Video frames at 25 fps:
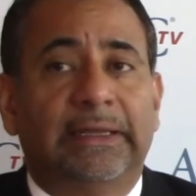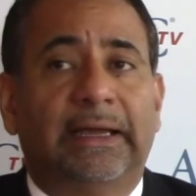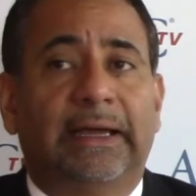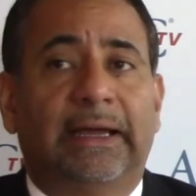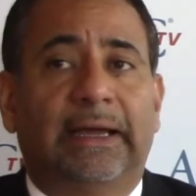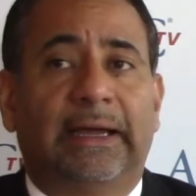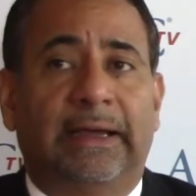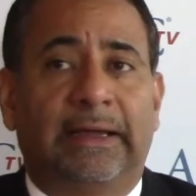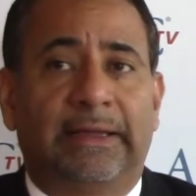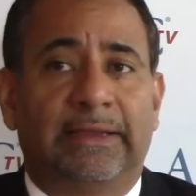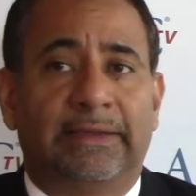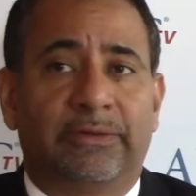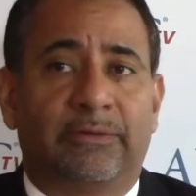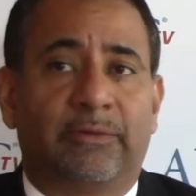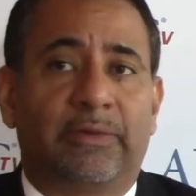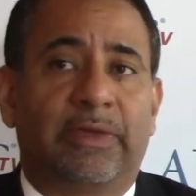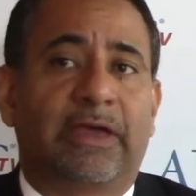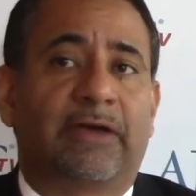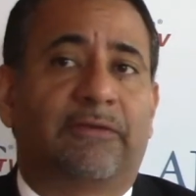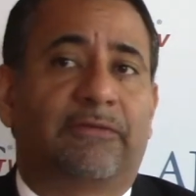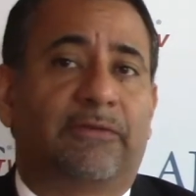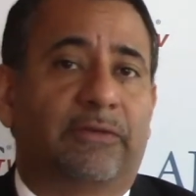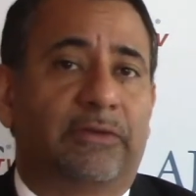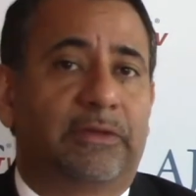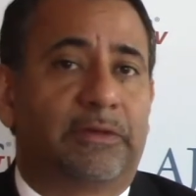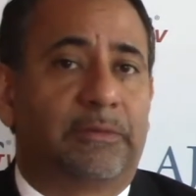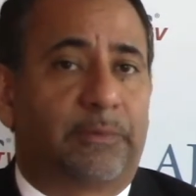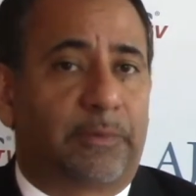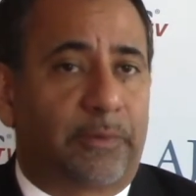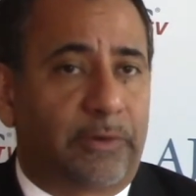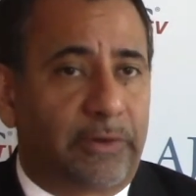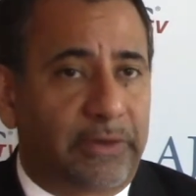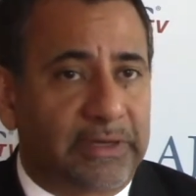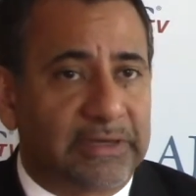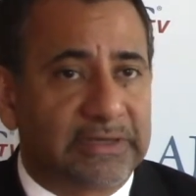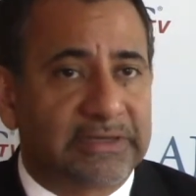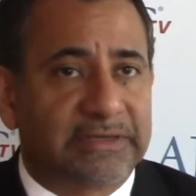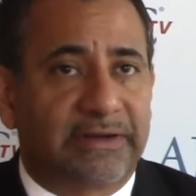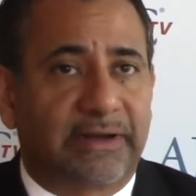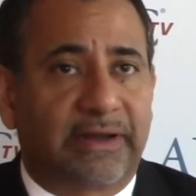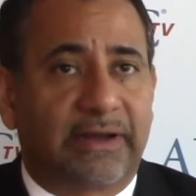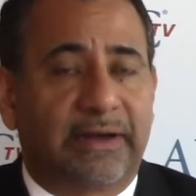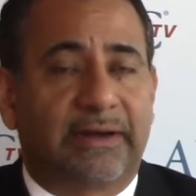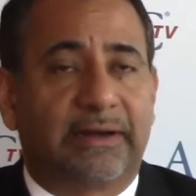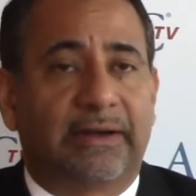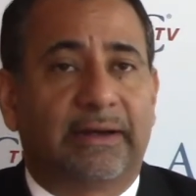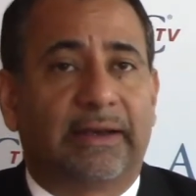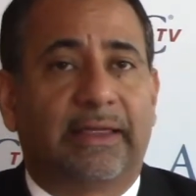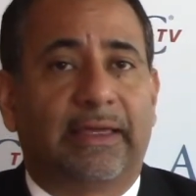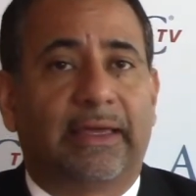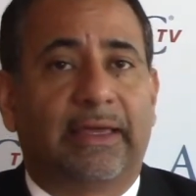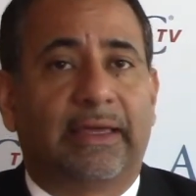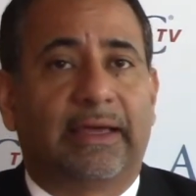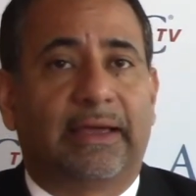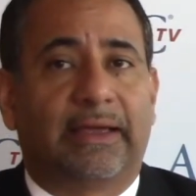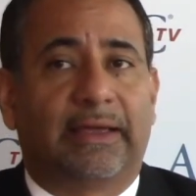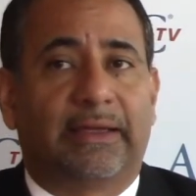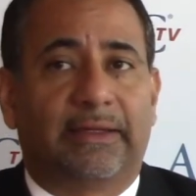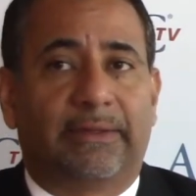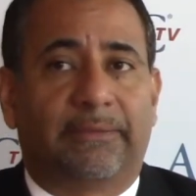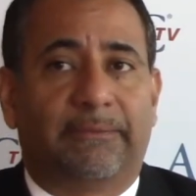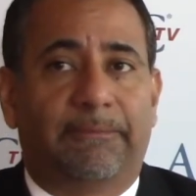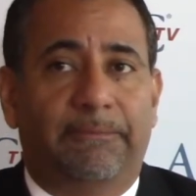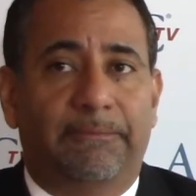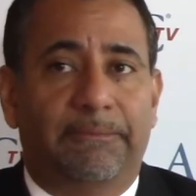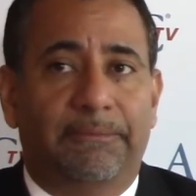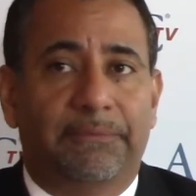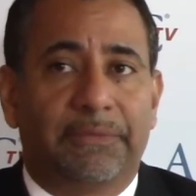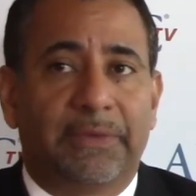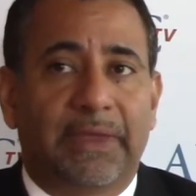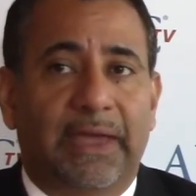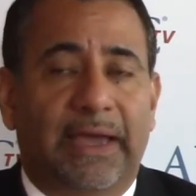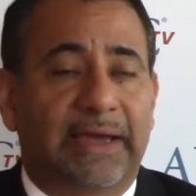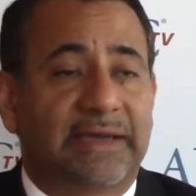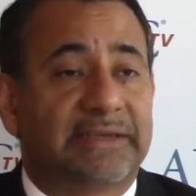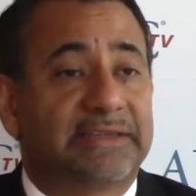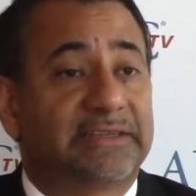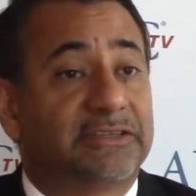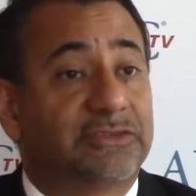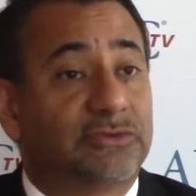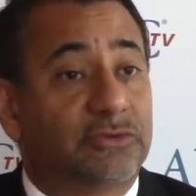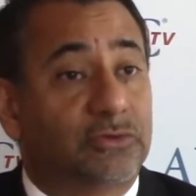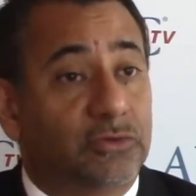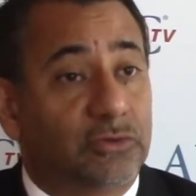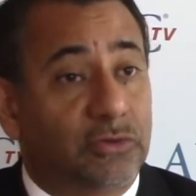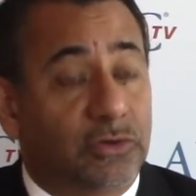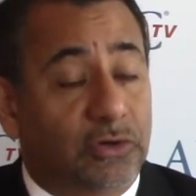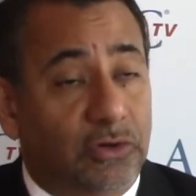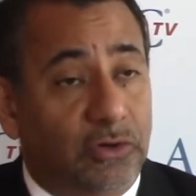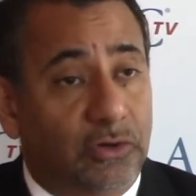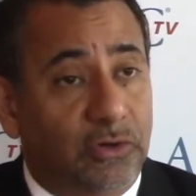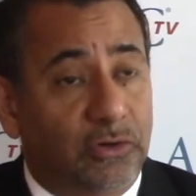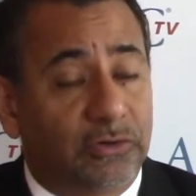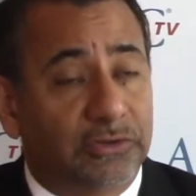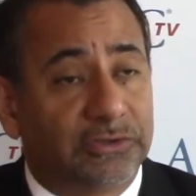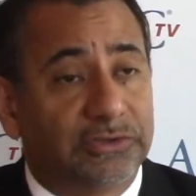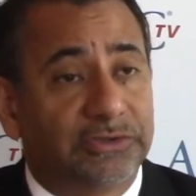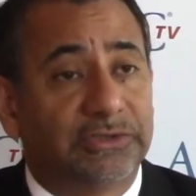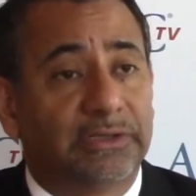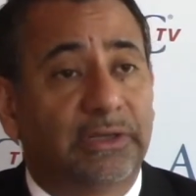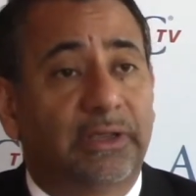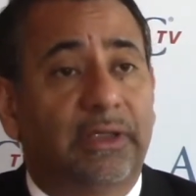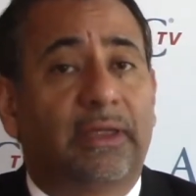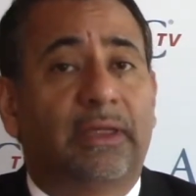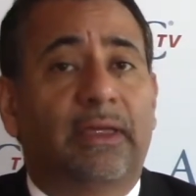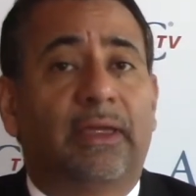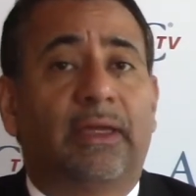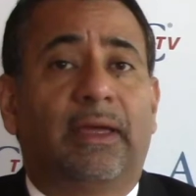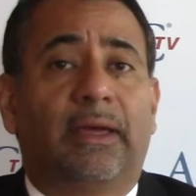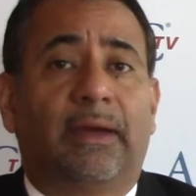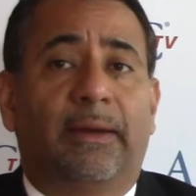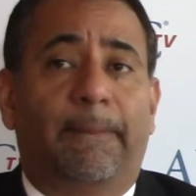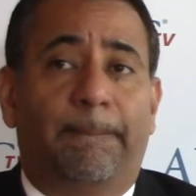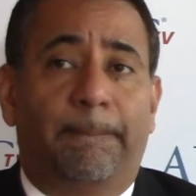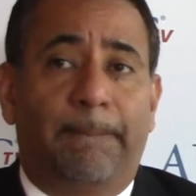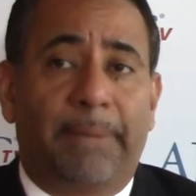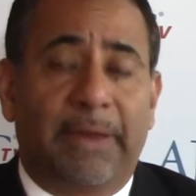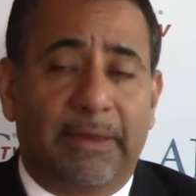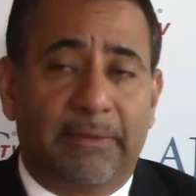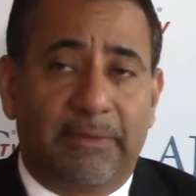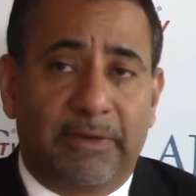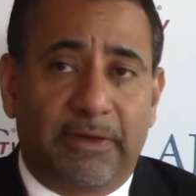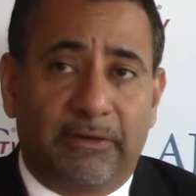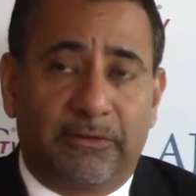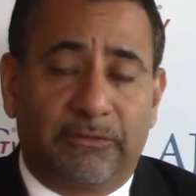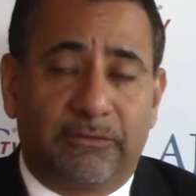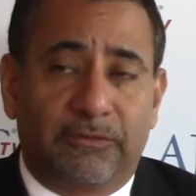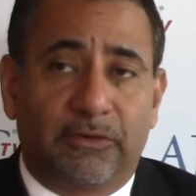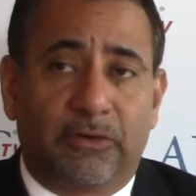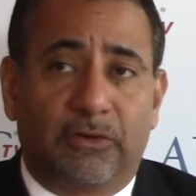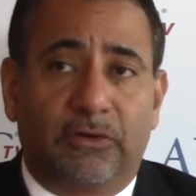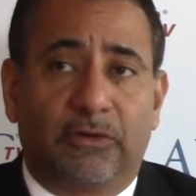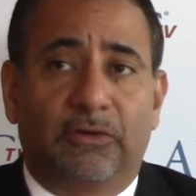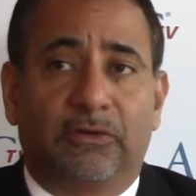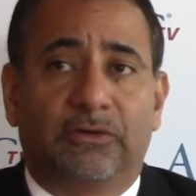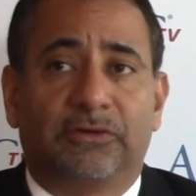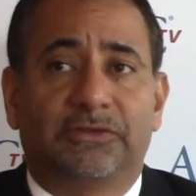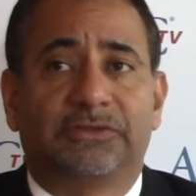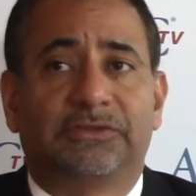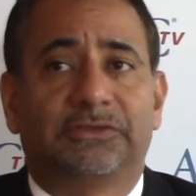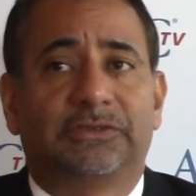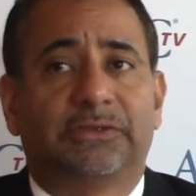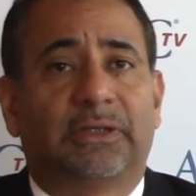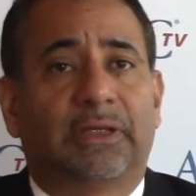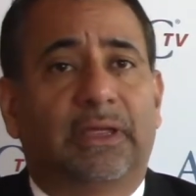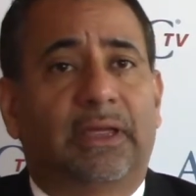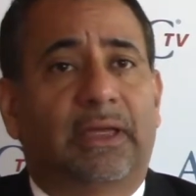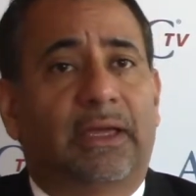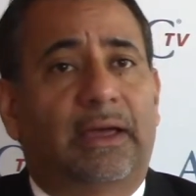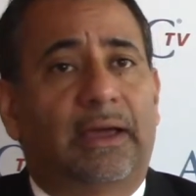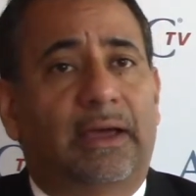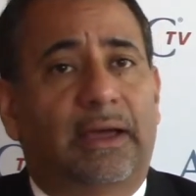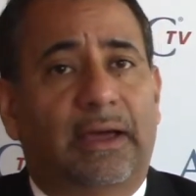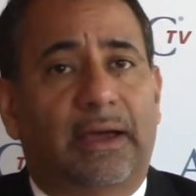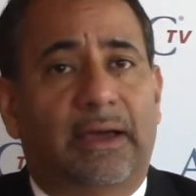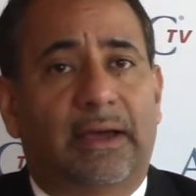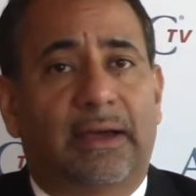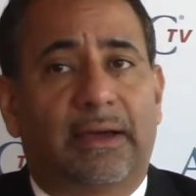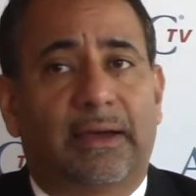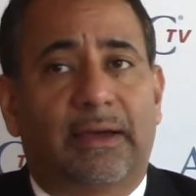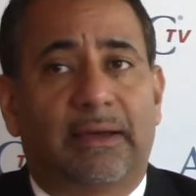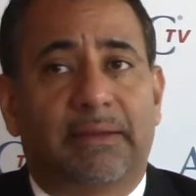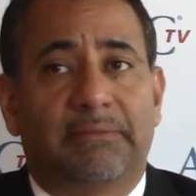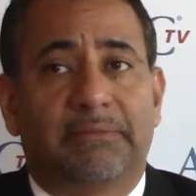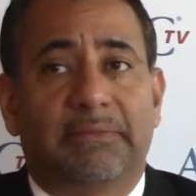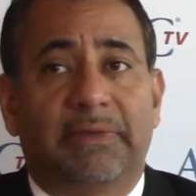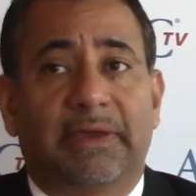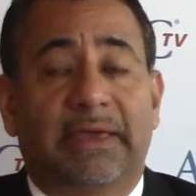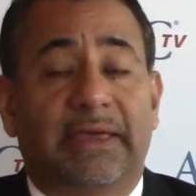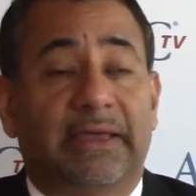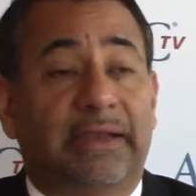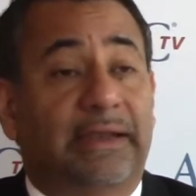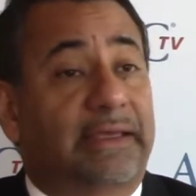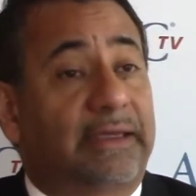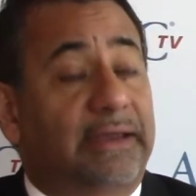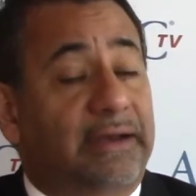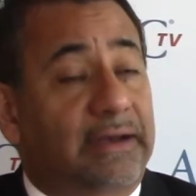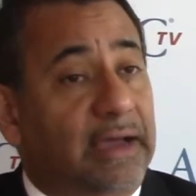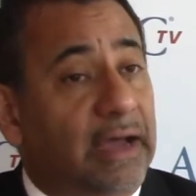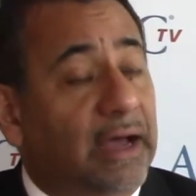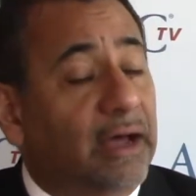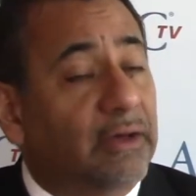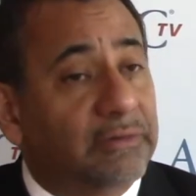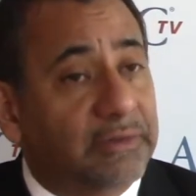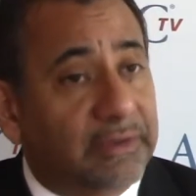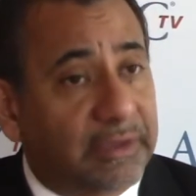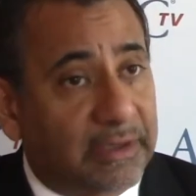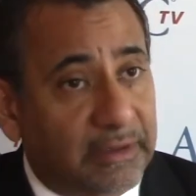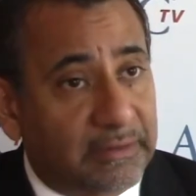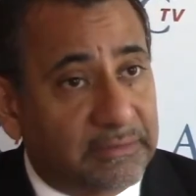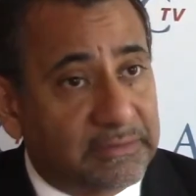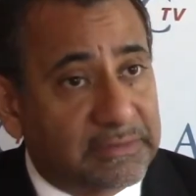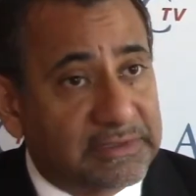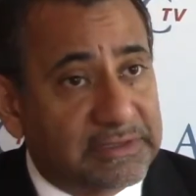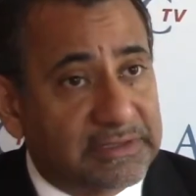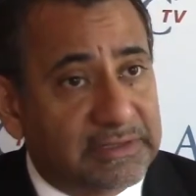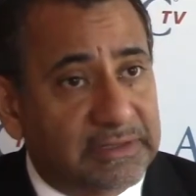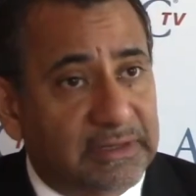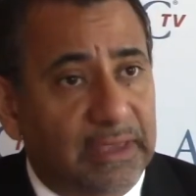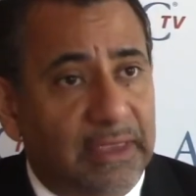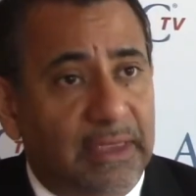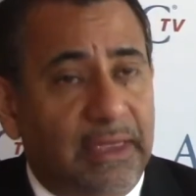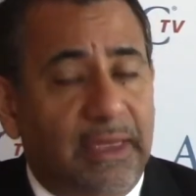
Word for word: And we have other projects regarding uh, access to drugs, payment of drugs, uh, healthcare outcomes.